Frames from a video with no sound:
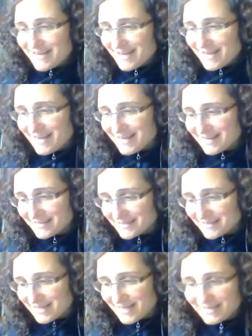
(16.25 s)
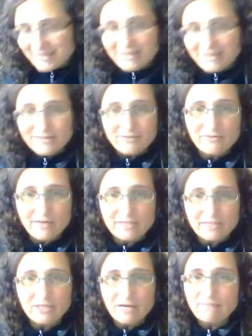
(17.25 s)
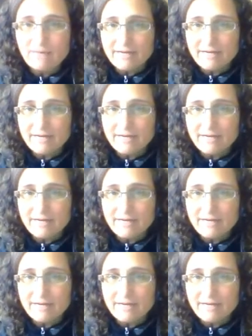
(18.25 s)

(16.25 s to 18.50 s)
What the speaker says: And then, great job paying